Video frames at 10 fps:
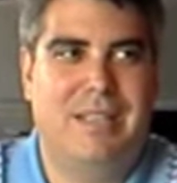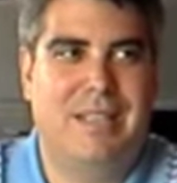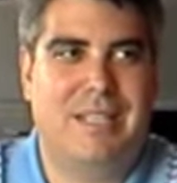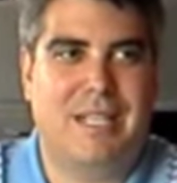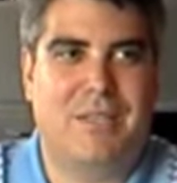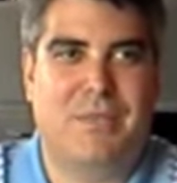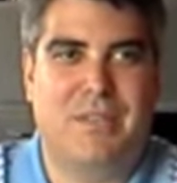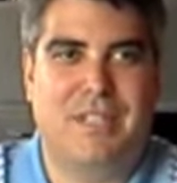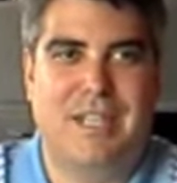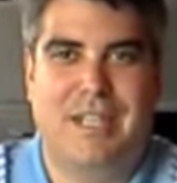the
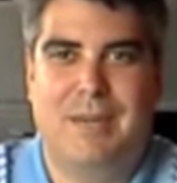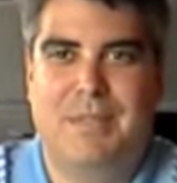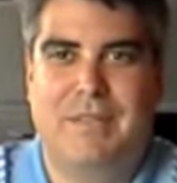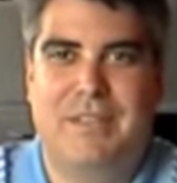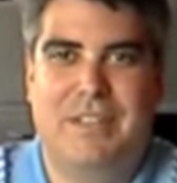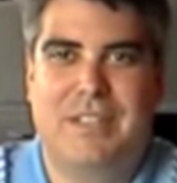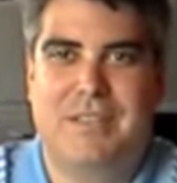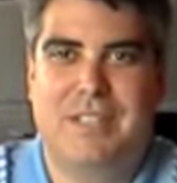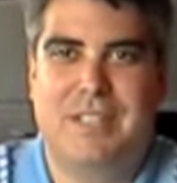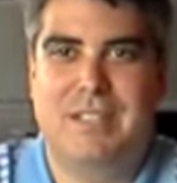Salesforce.com definition
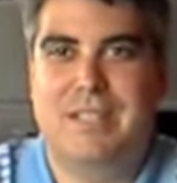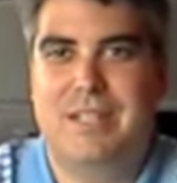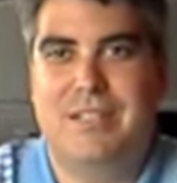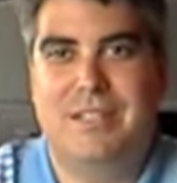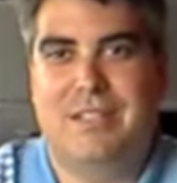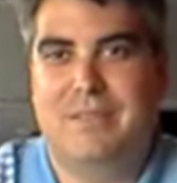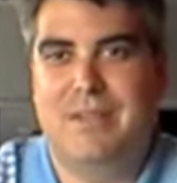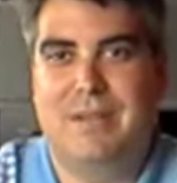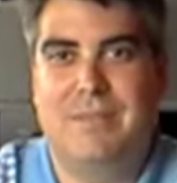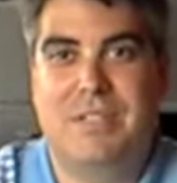of sales stages,
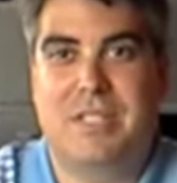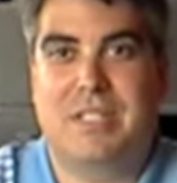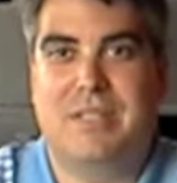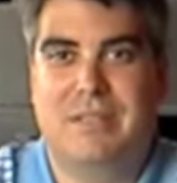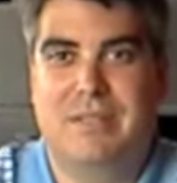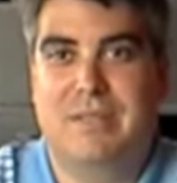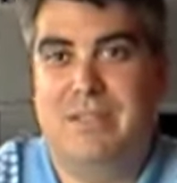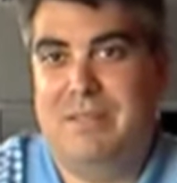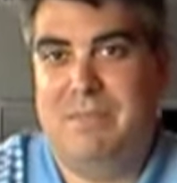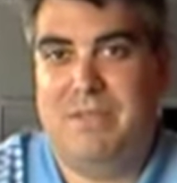right? Which doesn't
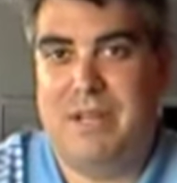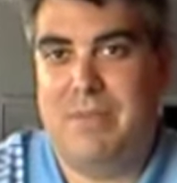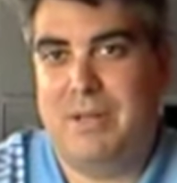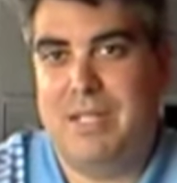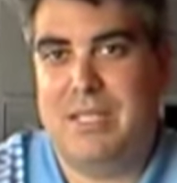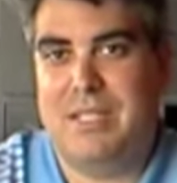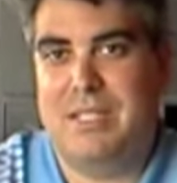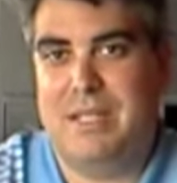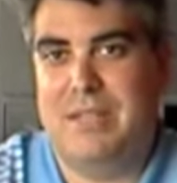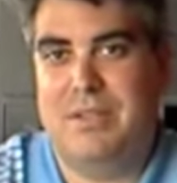really define a process, to
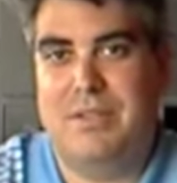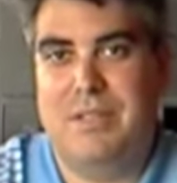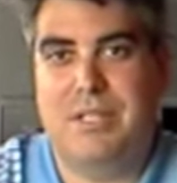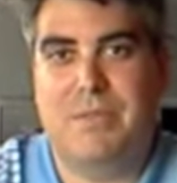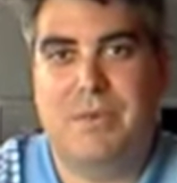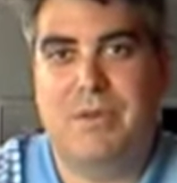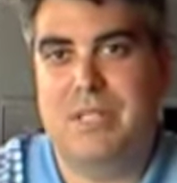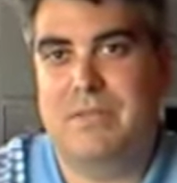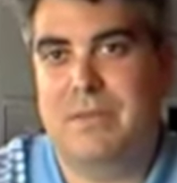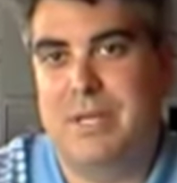tell you the truth. It just
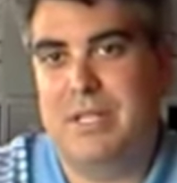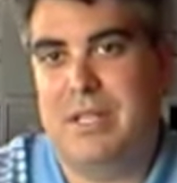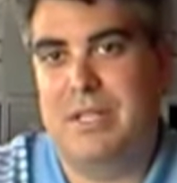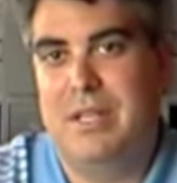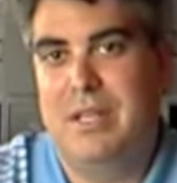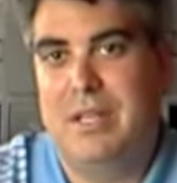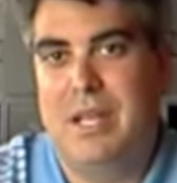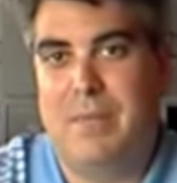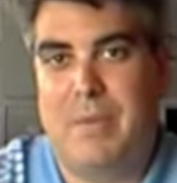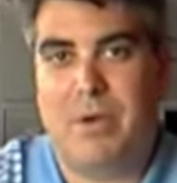records information.
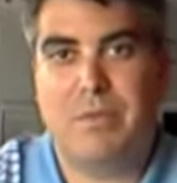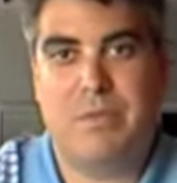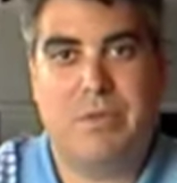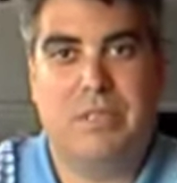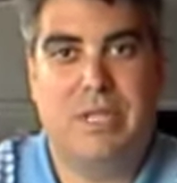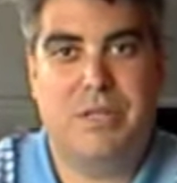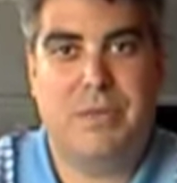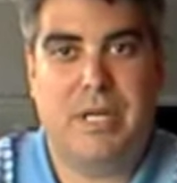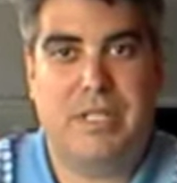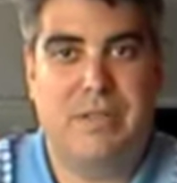And by working with Worldleaders,
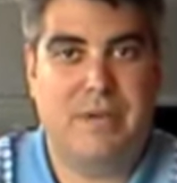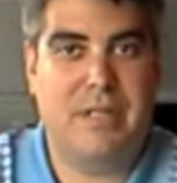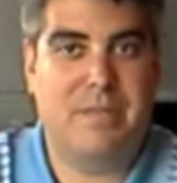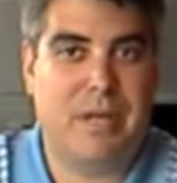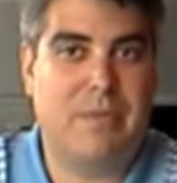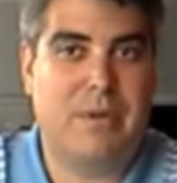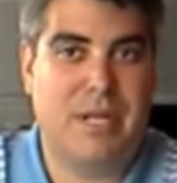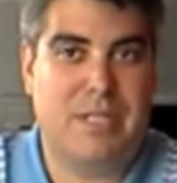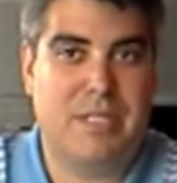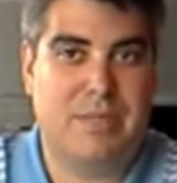we actually defined a better
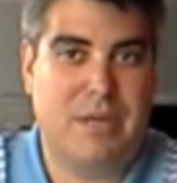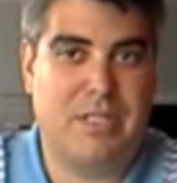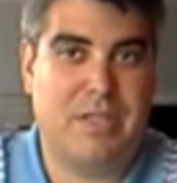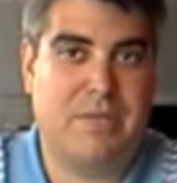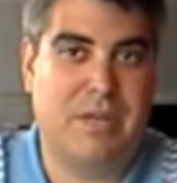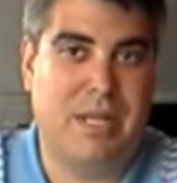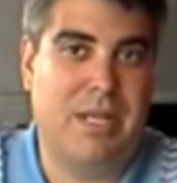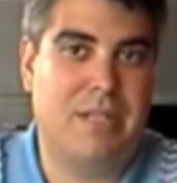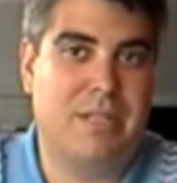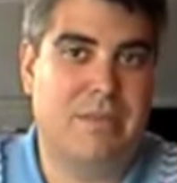process, a process for
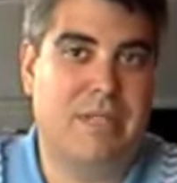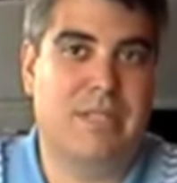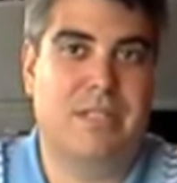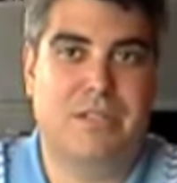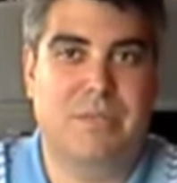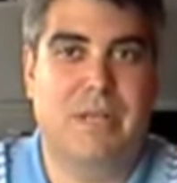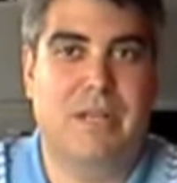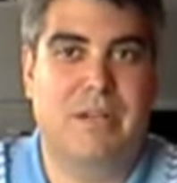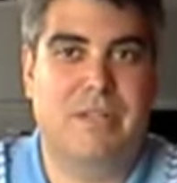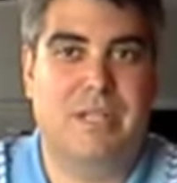getting to the right decision
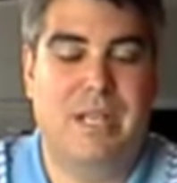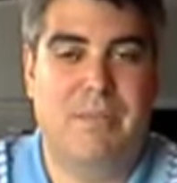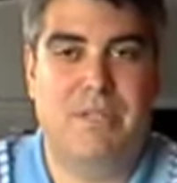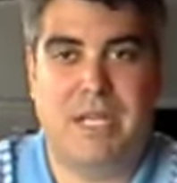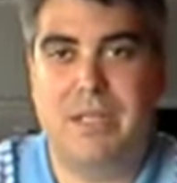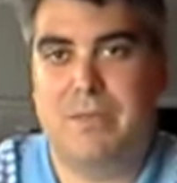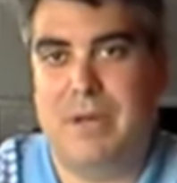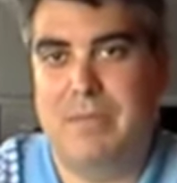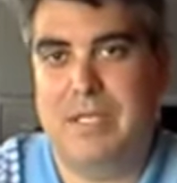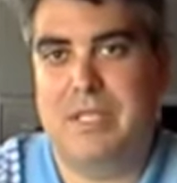makers and presenting the
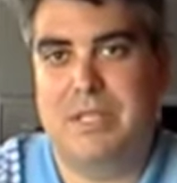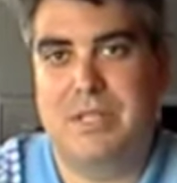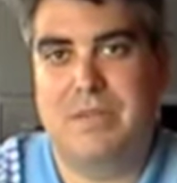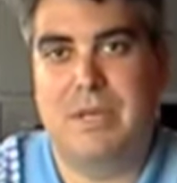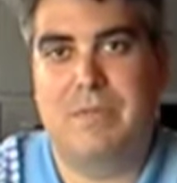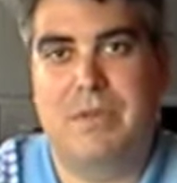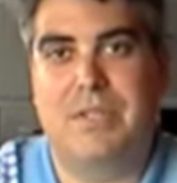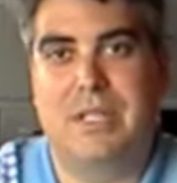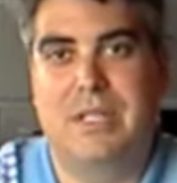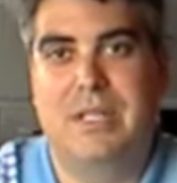right message to the right person.